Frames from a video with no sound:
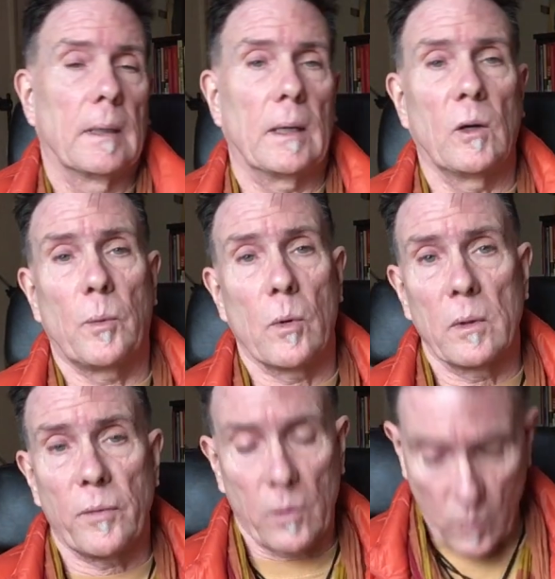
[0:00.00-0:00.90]
I hope
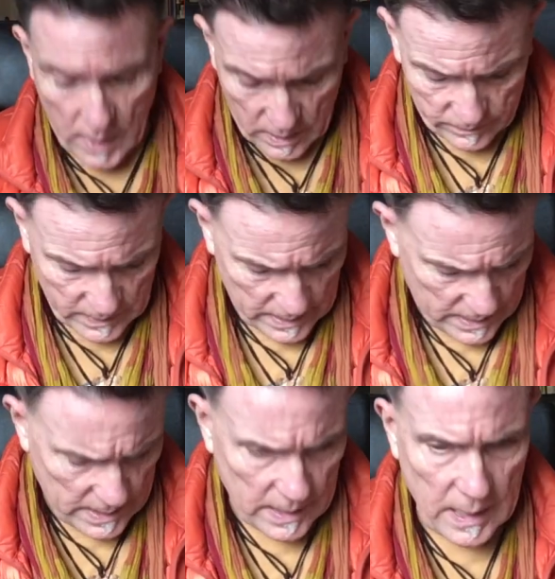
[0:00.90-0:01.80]
all of you are well.
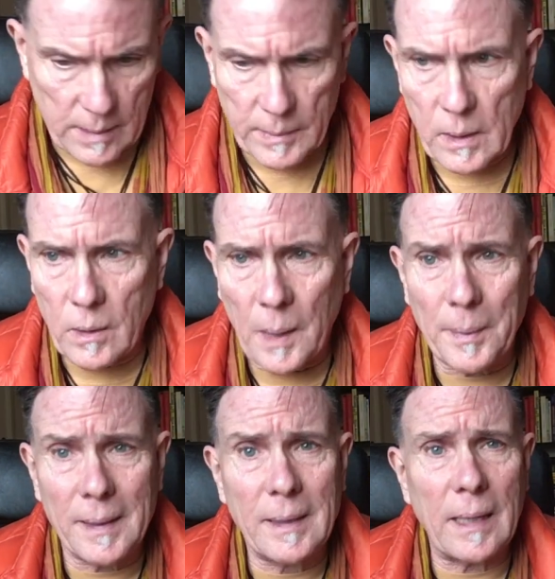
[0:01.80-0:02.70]
A
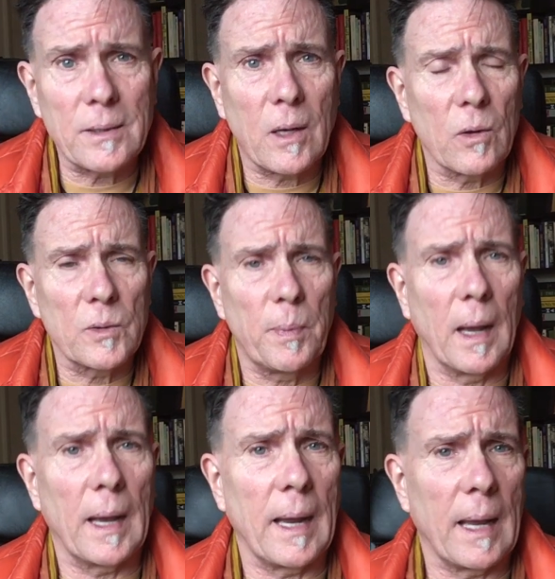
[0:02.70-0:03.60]
couple of days goes
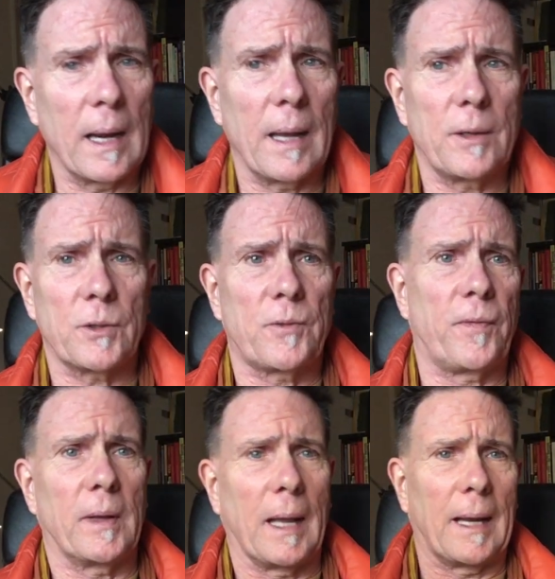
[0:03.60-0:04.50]
by and I just
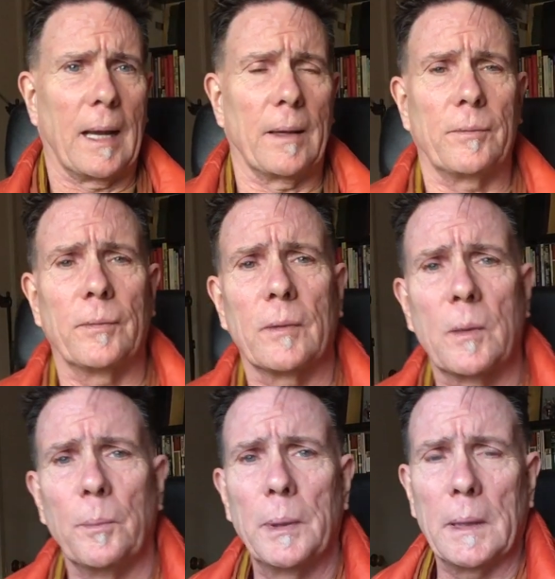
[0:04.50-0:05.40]
feel like I've
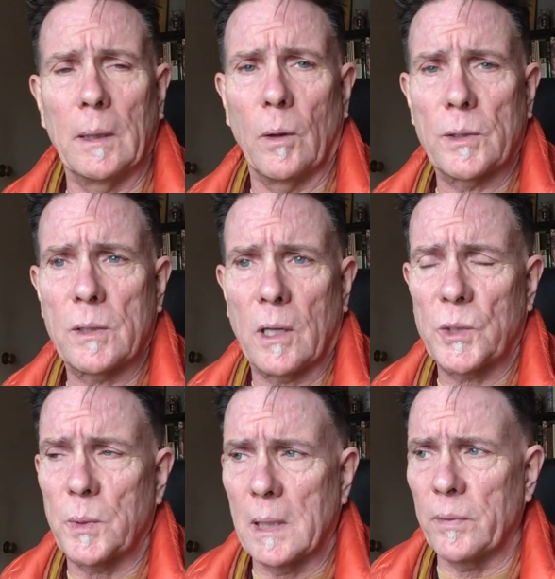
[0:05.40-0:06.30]
completely lost
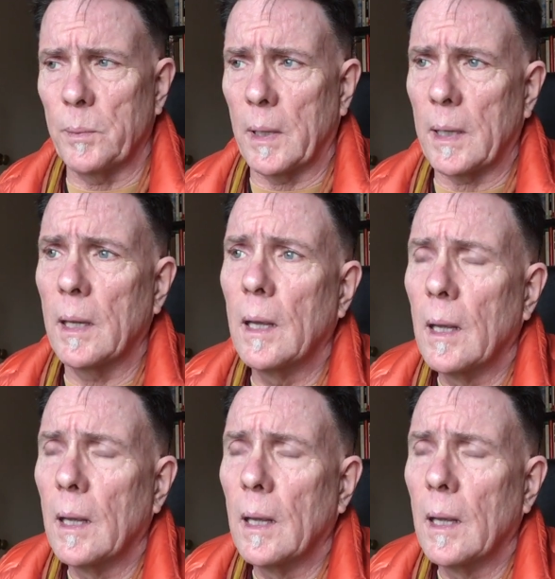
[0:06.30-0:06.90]
touch with everybody.